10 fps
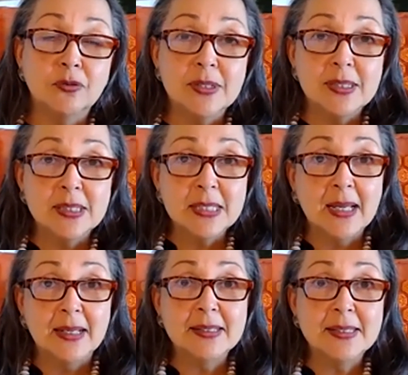
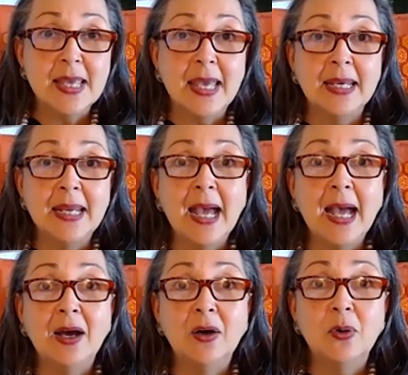service does,
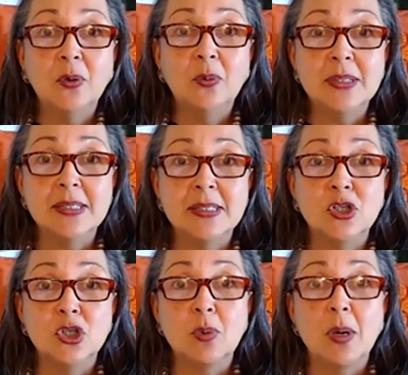and how
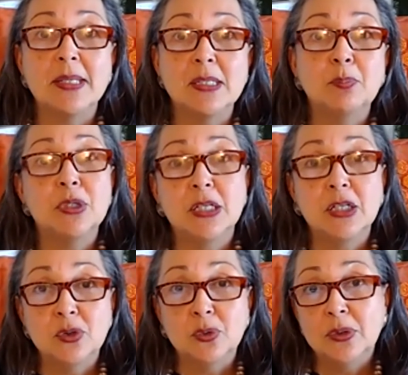does it address
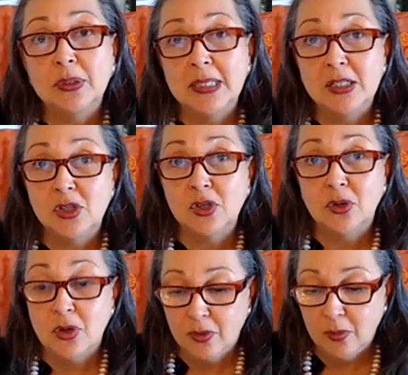particular
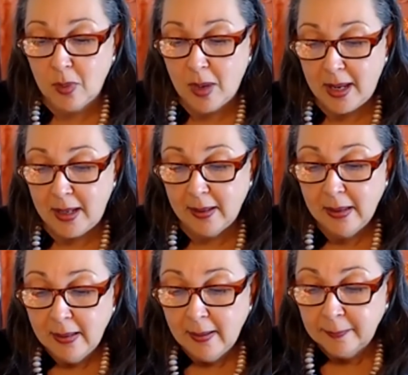needs along the
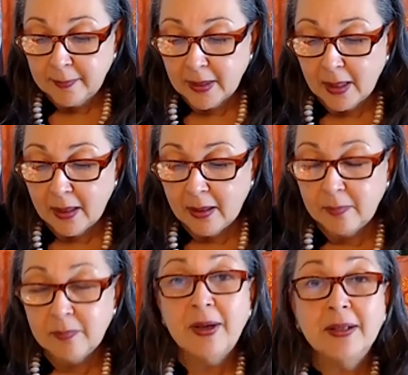way?
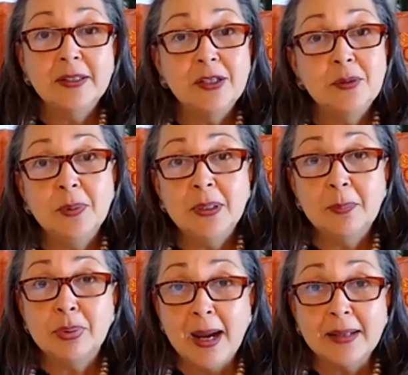Finally,
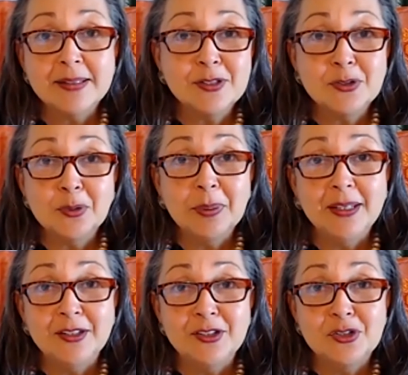you want to
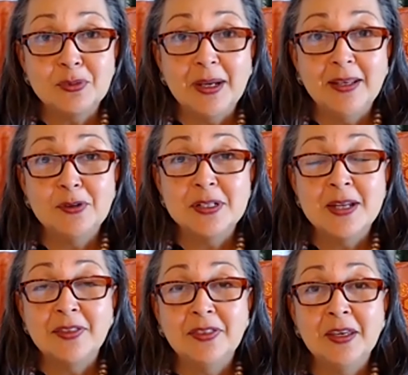practice your pitch,
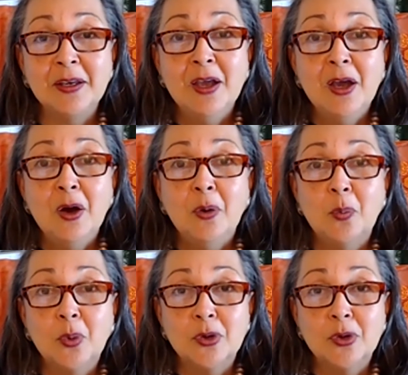right? There's nothing